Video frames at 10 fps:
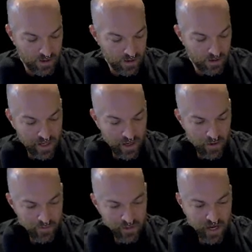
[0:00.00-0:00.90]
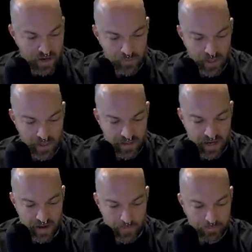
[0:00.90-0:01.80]
lay all of your tiles right side
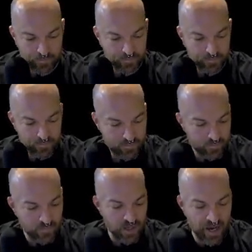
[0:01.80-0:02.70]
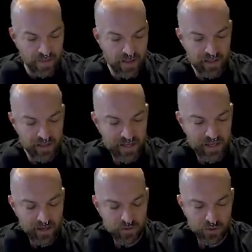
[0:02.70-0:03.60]
up. And then at the
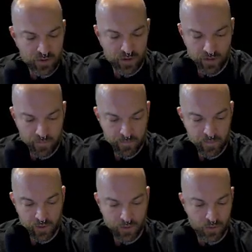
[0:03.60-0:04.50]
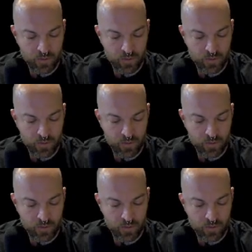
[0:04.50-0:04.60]
beginning of your turn, you're going to